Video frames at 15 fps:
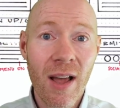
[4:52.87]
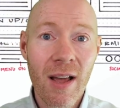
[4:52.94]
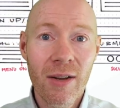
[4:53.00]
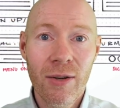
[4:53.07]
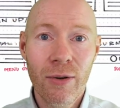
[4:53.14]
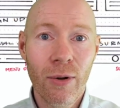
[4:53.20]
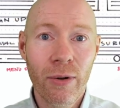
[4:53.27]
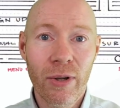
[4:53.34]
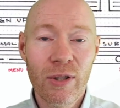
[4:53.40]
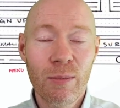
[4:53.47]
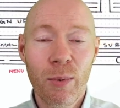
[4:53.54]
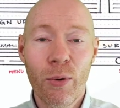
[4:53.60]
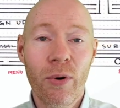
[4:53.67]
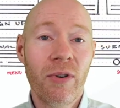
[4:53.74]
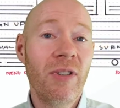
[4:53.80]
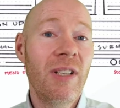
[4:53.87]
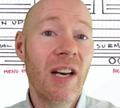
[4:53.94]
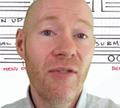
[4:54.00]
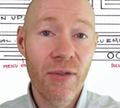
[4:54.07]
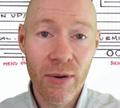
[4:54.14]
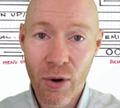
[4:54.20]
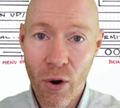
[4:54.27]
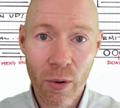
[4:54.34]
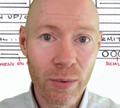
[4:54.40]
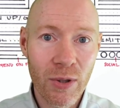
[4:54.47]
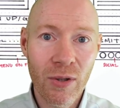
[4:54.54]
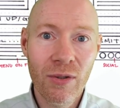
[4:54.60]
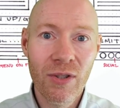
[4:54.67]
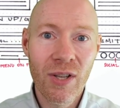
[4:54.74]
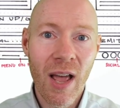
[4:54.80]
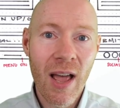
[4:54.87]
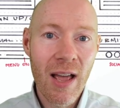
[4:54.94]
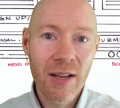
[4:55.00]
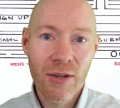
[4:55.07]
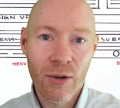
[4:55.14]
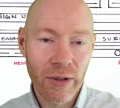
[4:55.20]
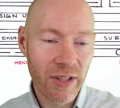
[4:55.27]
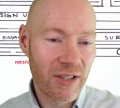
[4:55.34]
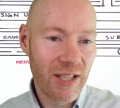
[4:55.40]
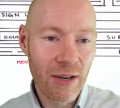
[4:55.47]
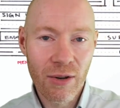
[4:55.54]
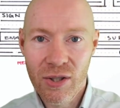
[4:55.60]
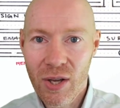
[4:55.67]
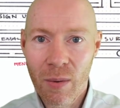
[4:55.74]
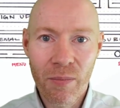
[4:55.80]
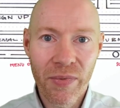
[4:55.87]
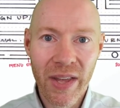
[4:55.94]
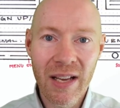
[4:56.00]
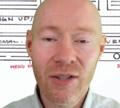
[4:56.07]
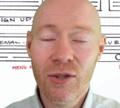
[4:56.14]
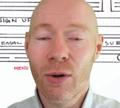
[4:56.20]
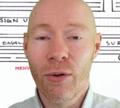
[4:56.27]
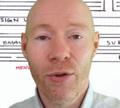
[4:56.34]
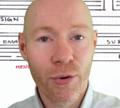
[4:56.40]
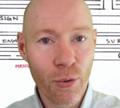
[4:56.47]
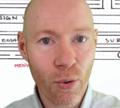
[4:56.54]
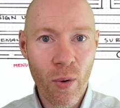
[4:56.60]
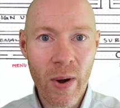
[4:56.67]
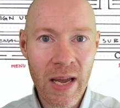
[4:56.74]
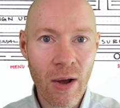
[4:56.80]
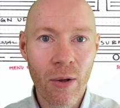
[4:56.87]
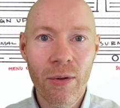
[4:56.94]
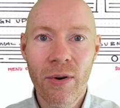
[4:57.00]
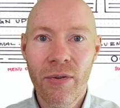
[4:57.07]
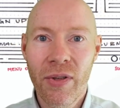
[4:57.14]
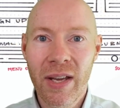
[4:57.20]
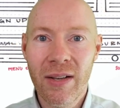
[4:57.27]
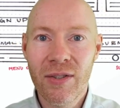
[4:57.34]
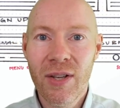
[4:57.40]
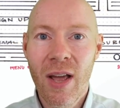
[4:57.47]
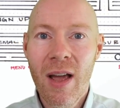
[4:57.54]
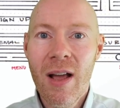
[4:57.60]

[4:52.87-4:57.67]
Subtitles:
You'll explore different options. You'll consider some things, you'll throw away other things.